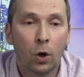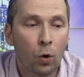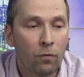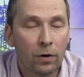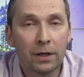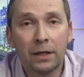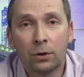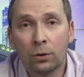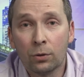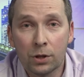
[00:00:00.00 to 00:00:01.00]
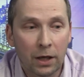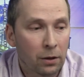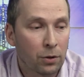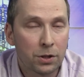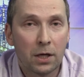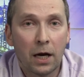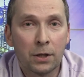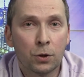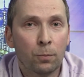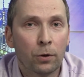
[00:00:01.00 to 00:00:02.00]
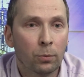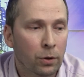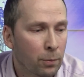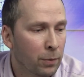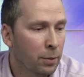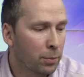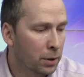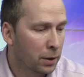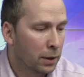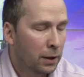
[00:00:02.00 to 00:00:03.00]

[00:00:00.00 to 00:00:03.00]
overeat on those calories. As you probably remember